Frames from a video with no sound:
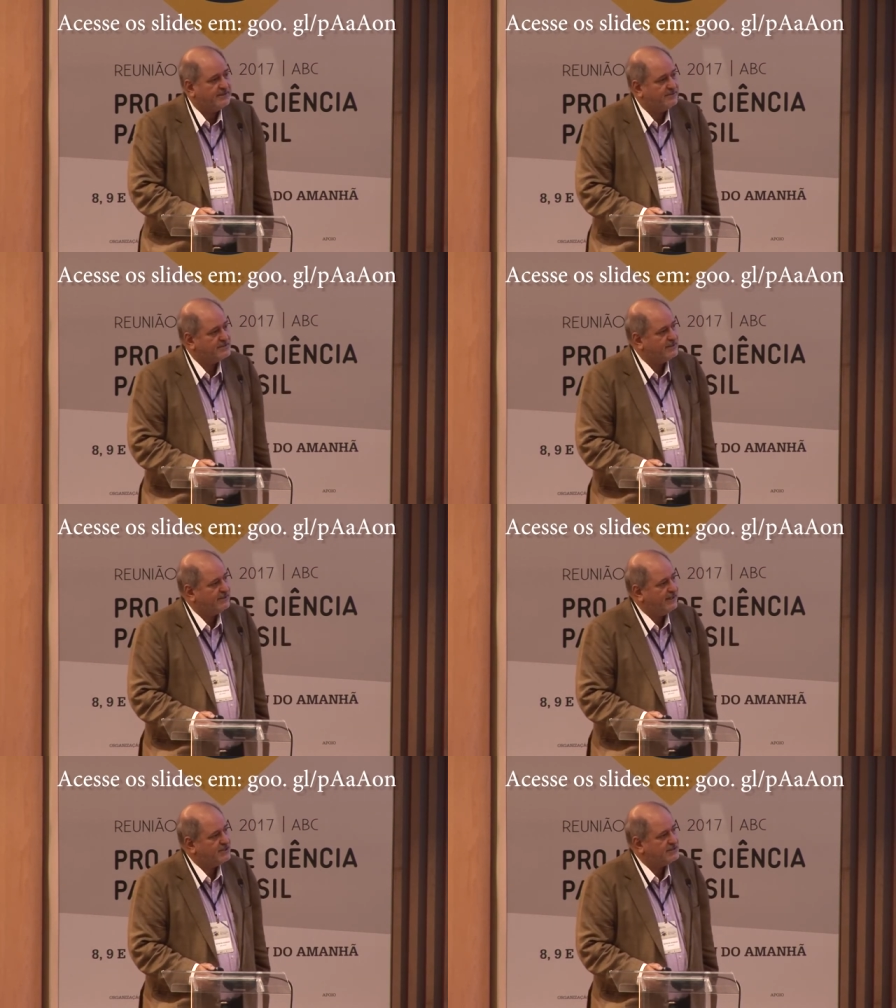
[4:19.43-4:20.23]
there was an
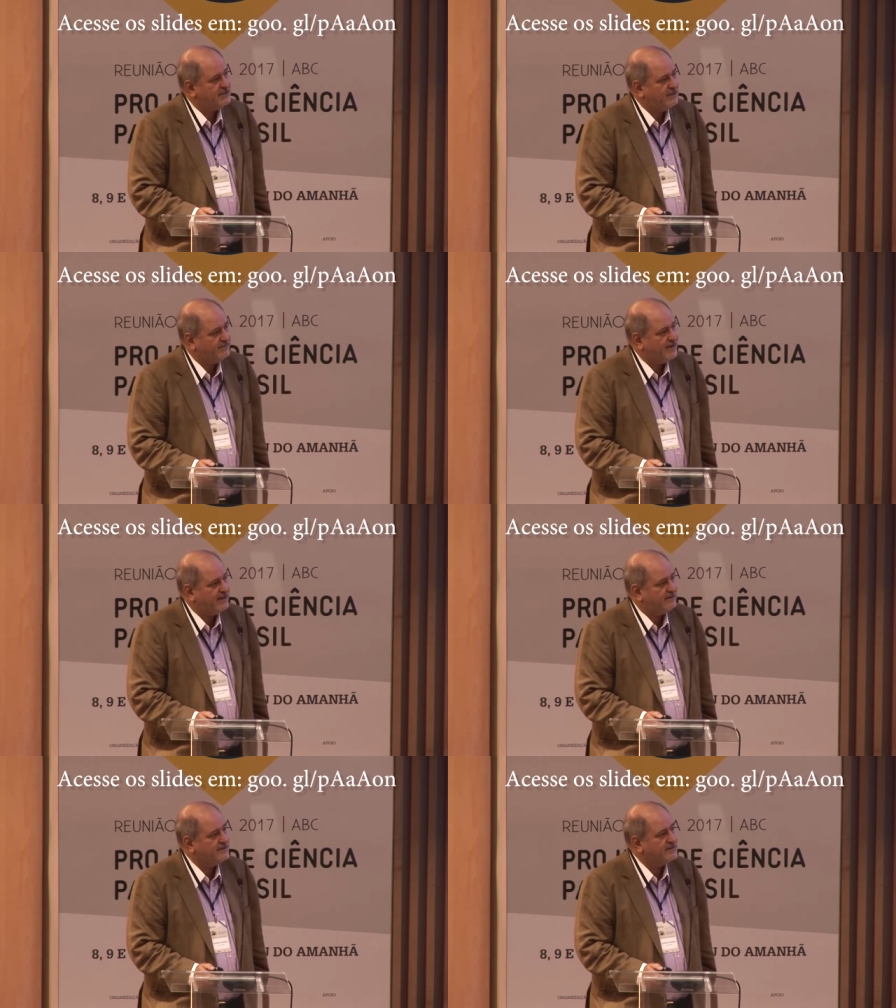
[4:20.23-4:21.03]
HC
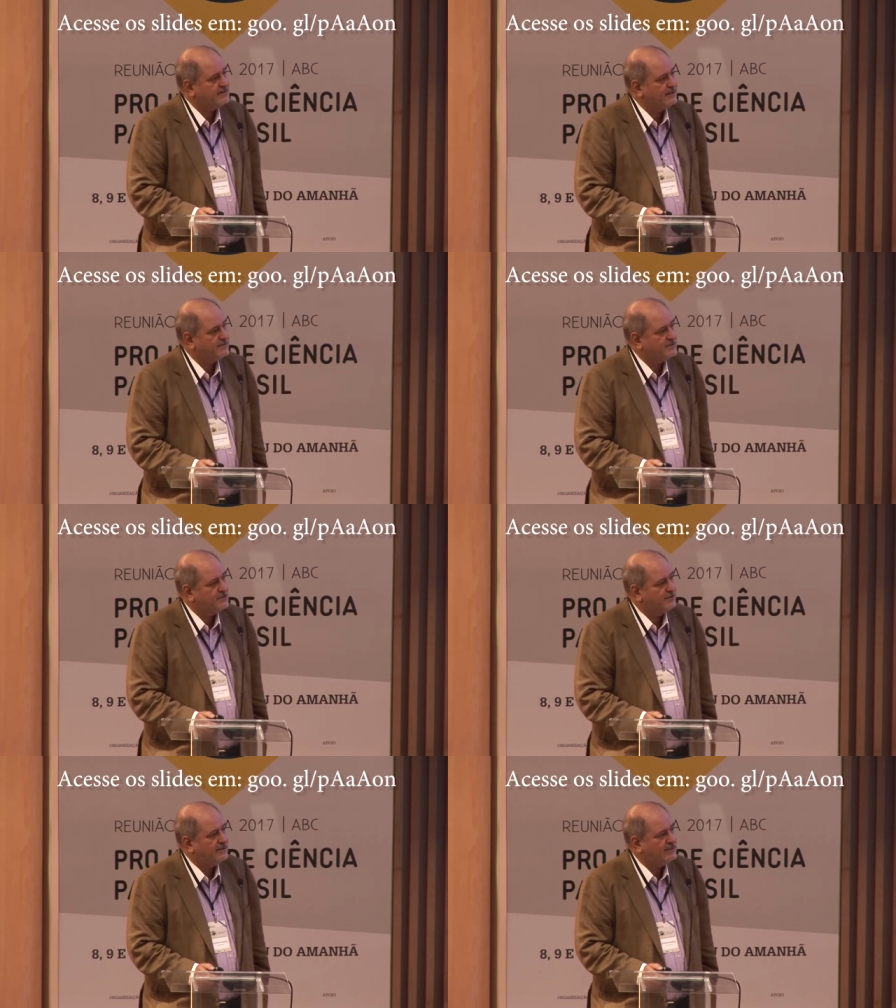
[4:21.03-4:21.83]
virus that was
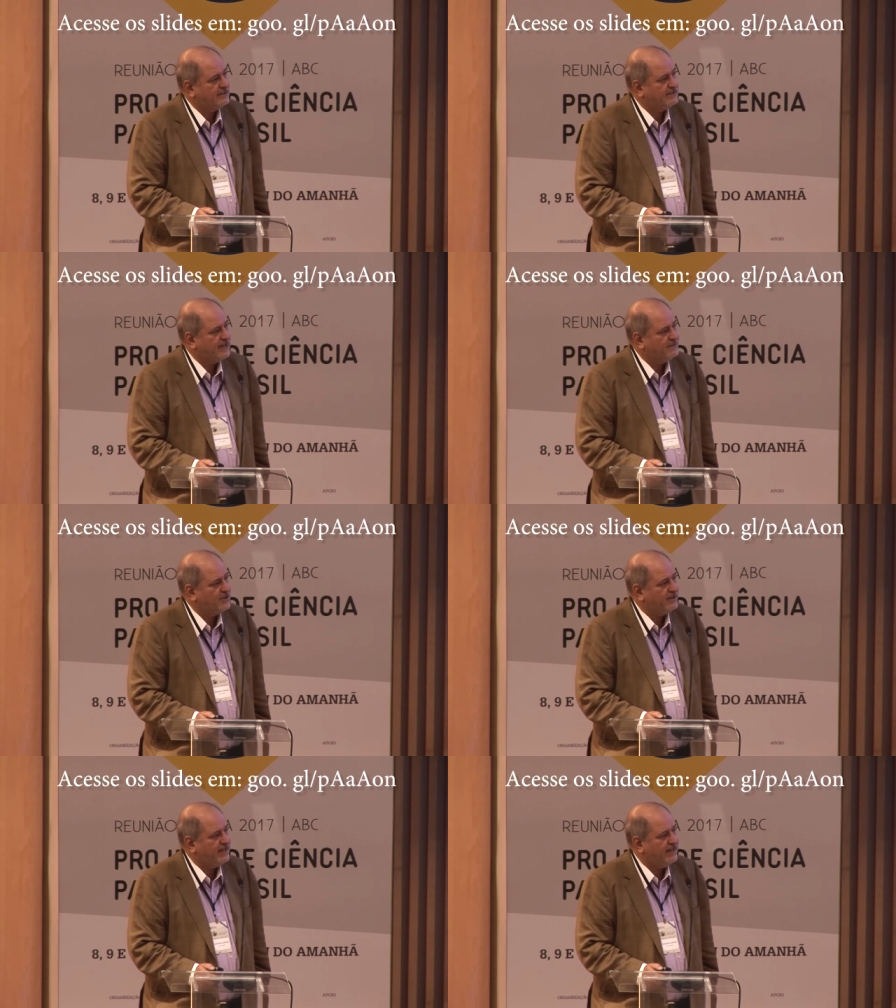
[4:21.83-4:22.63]
called at the time
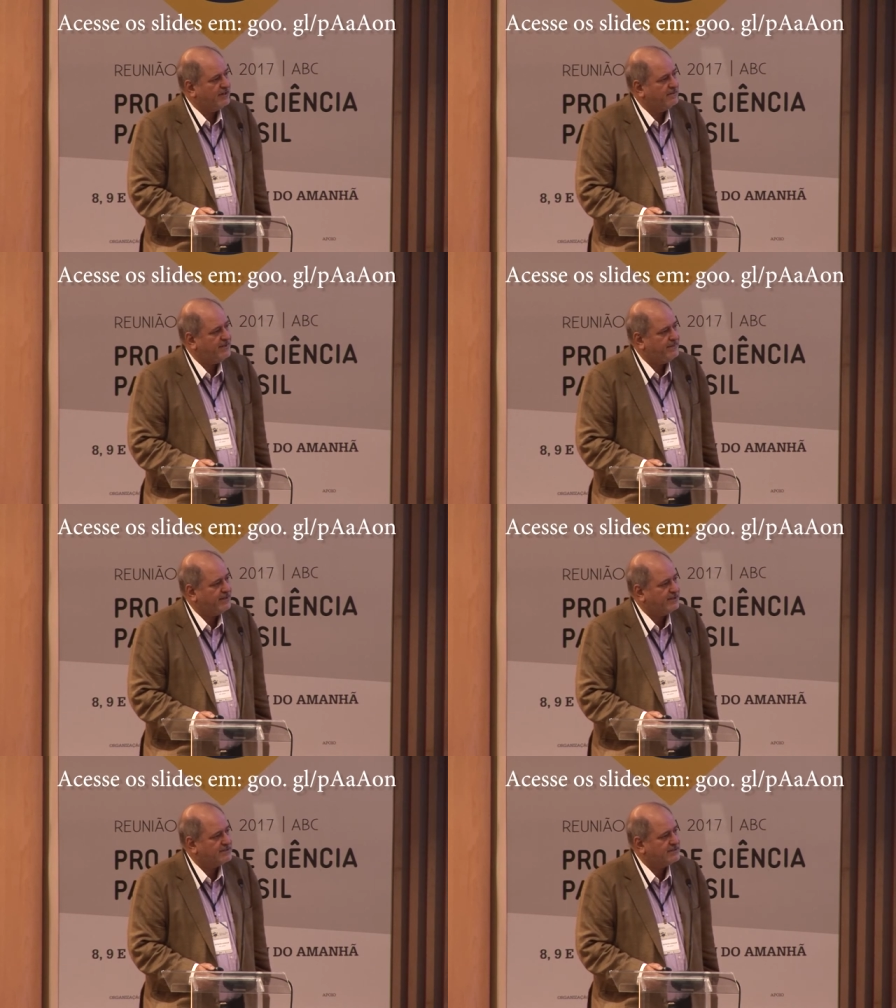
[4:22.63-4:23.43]
non-A, non-B,
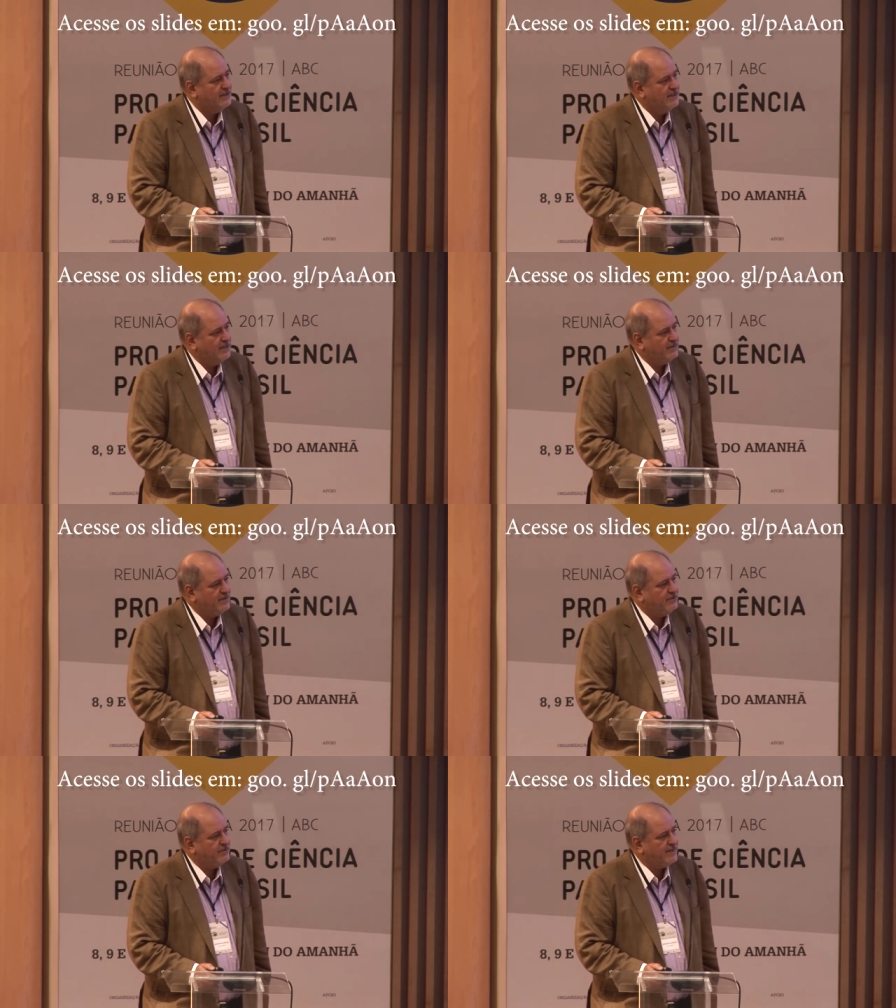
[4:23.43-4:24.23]
because
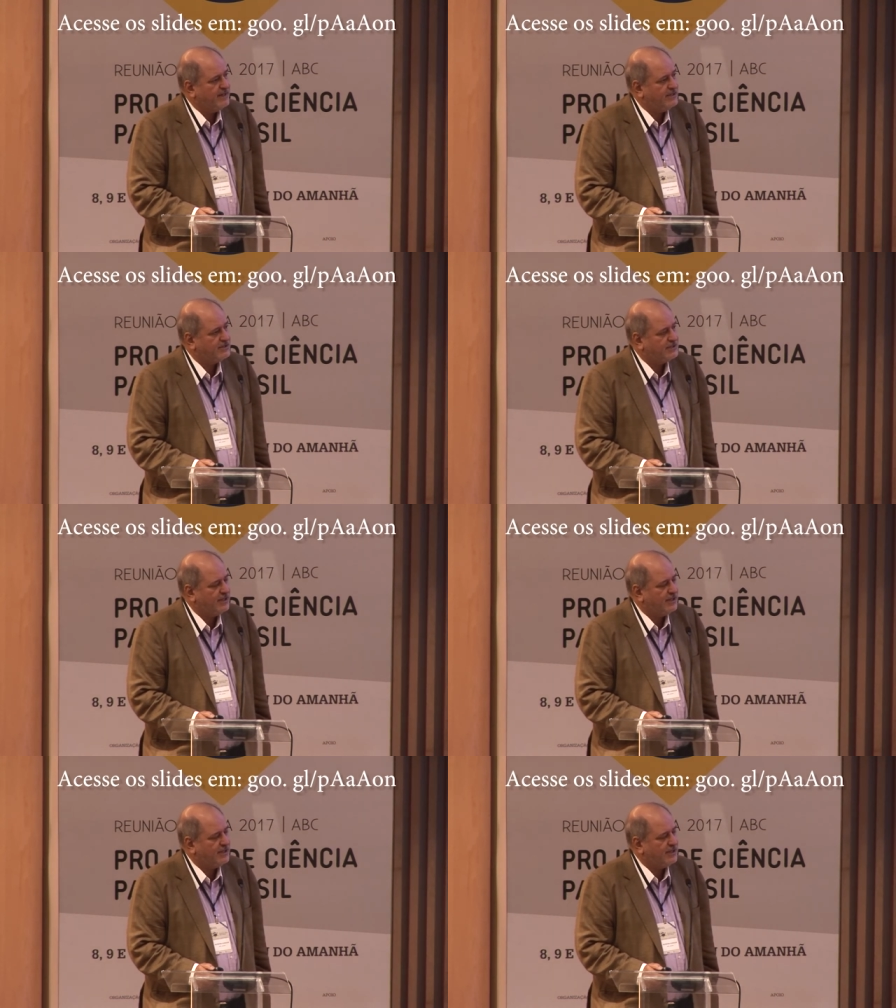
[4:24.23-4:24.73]
we knew about H